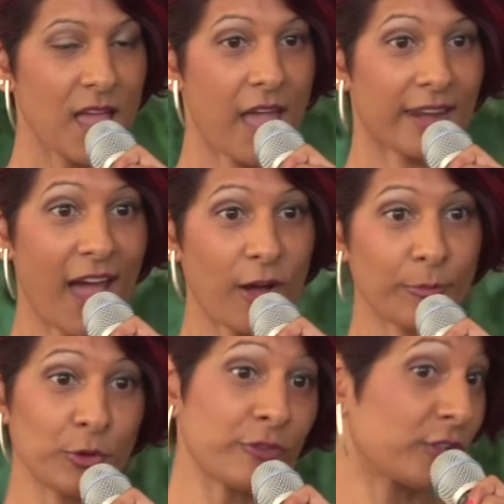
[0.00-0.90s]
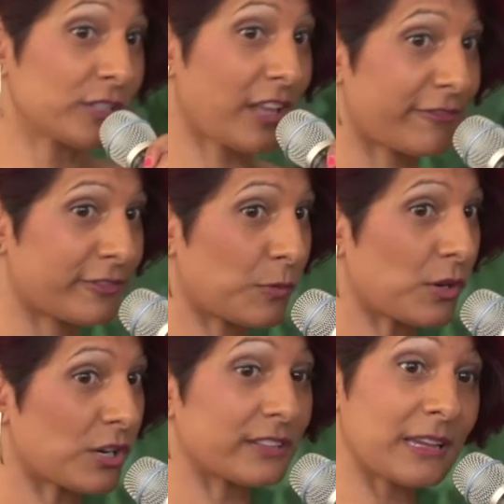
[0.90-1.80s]
and how beautiful it left the
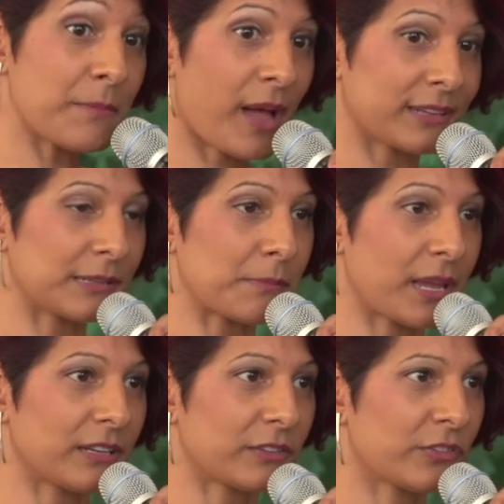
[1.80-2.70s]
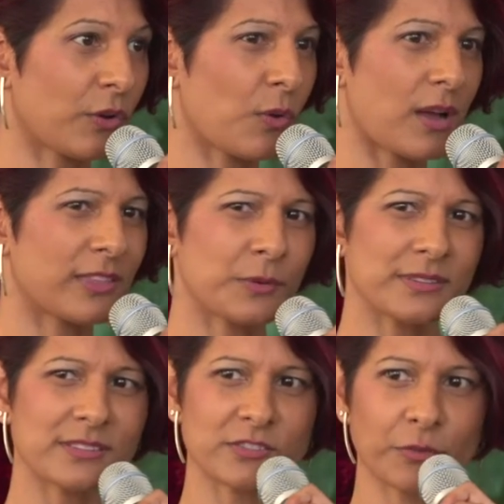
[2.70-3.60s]
world, the impact it made. So there is
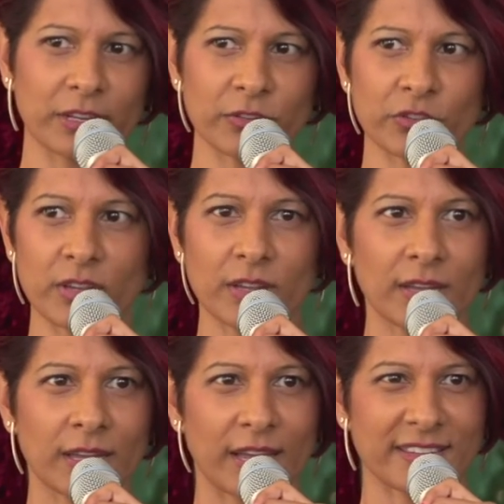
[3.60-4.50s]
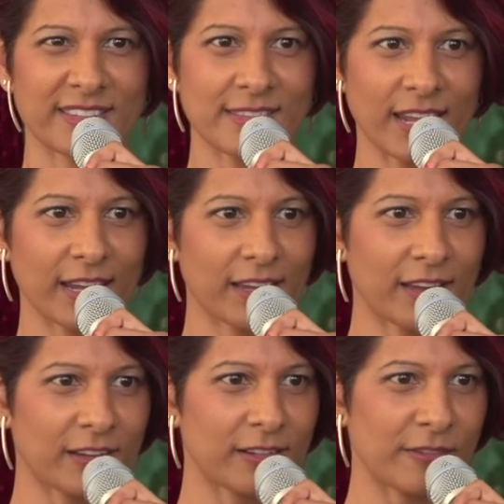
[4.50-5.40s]
a strange
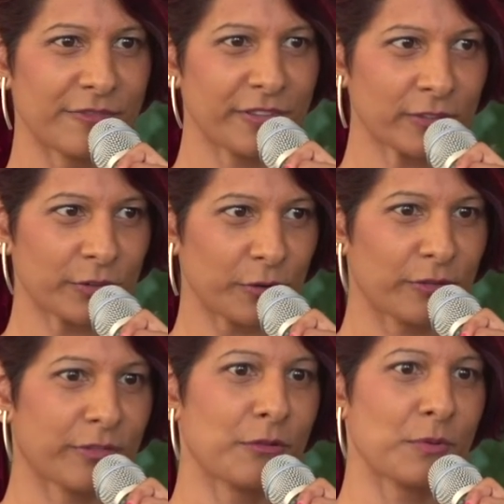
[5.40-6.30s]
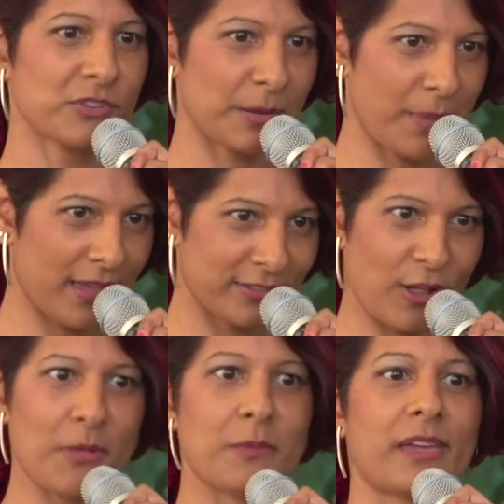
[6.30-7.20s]
aesthetic filter through which I passed
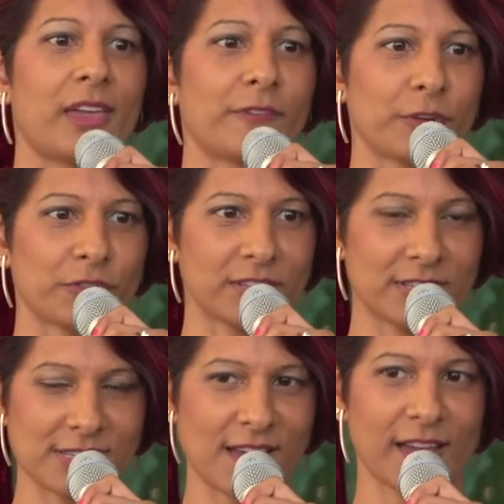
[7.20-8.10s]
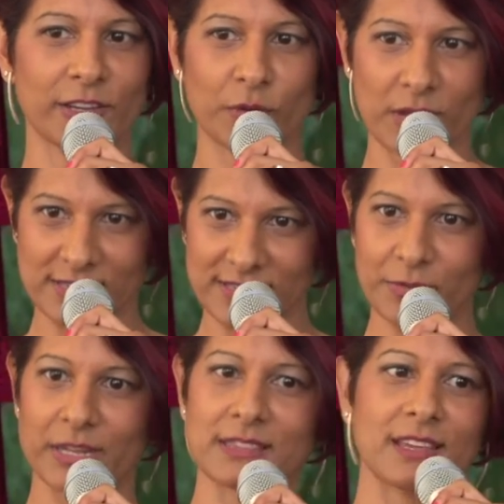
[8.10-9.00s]
all my behaviors to decide, you know, is this
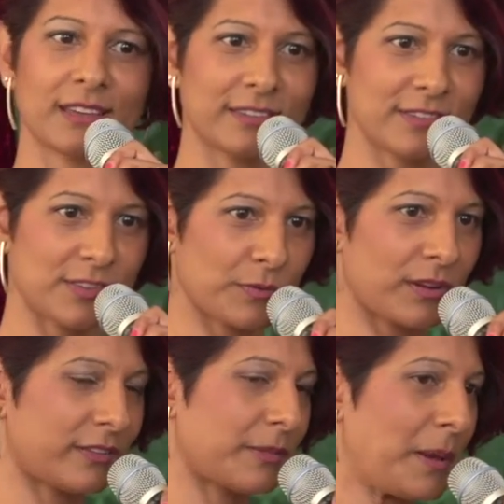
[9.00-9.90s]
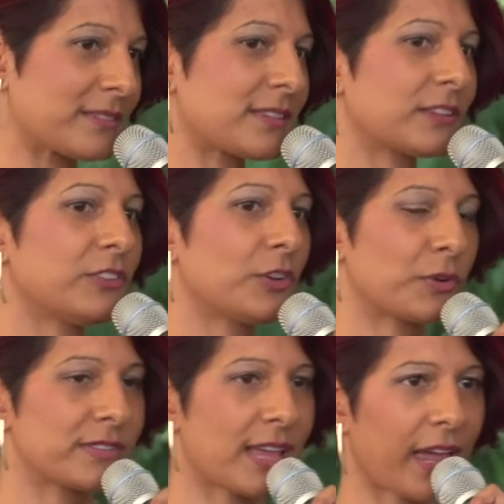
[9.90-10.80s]
the right thing? Is this the, the best thing to do
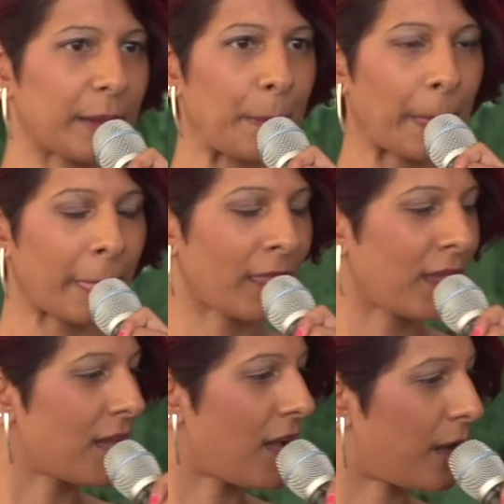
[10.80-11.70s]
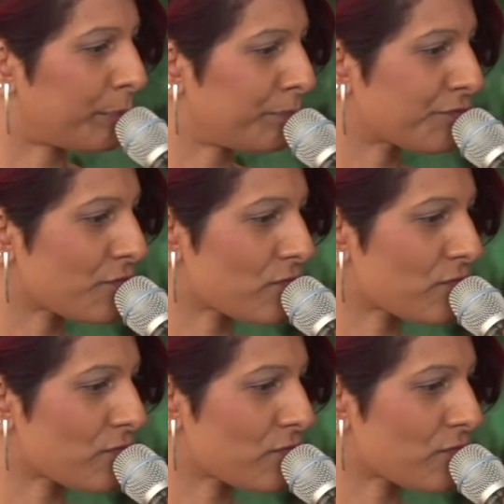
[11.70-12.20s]
or say? Um,